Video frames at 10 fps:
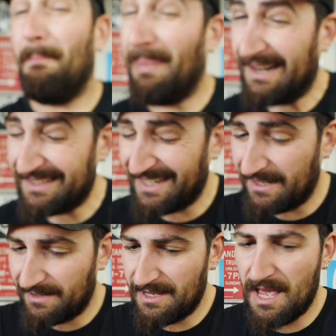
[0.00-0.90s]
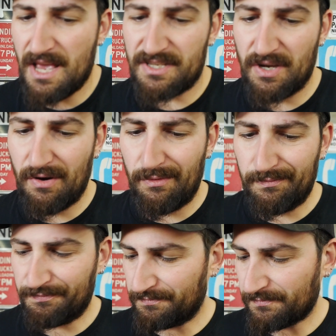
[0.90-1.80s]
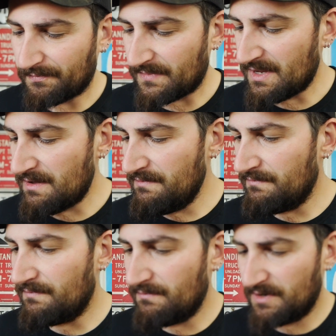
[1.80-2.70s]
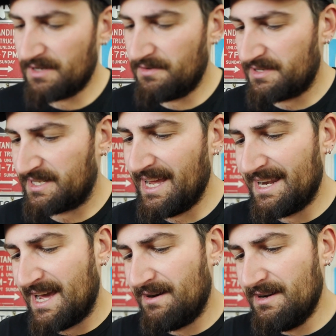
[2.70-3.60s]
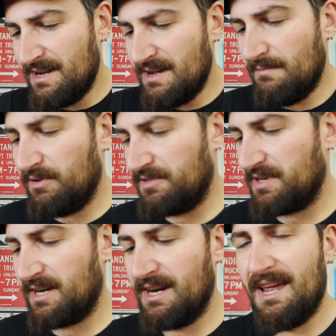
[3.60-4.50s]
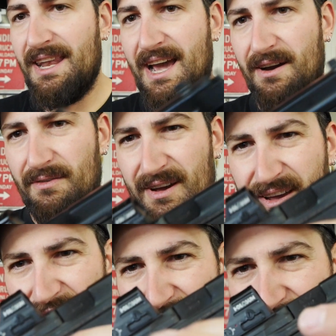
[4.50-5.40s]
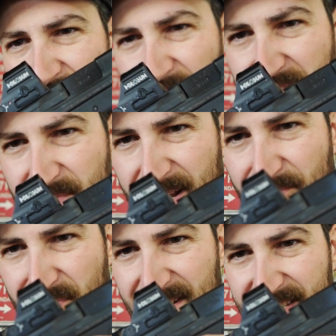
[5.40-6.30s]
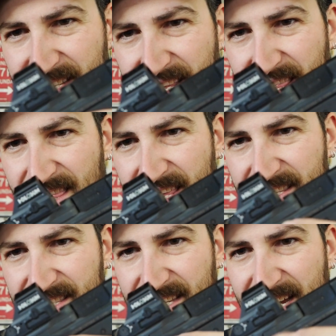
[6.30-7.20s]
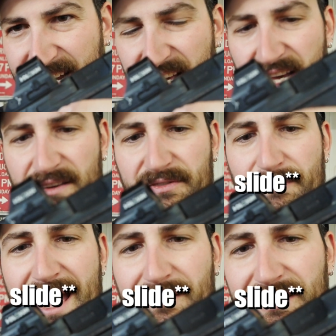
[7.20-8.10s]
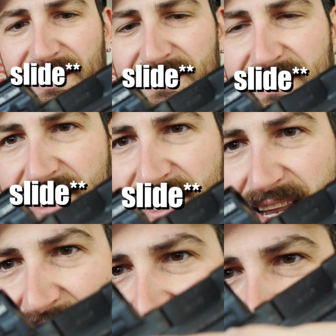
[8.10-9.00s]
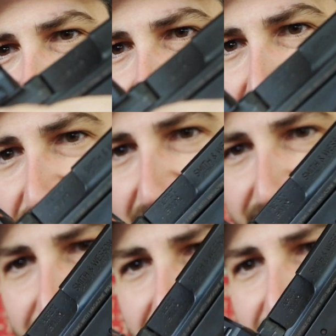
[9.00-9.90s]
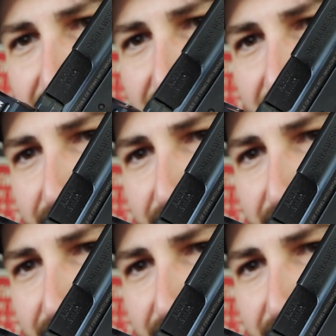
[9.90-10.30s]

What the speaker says: barely hear it. So we're gonna do this again now. Pull the trigger. Now, if you watch when I press this side of the mag release in as I do it, as I release,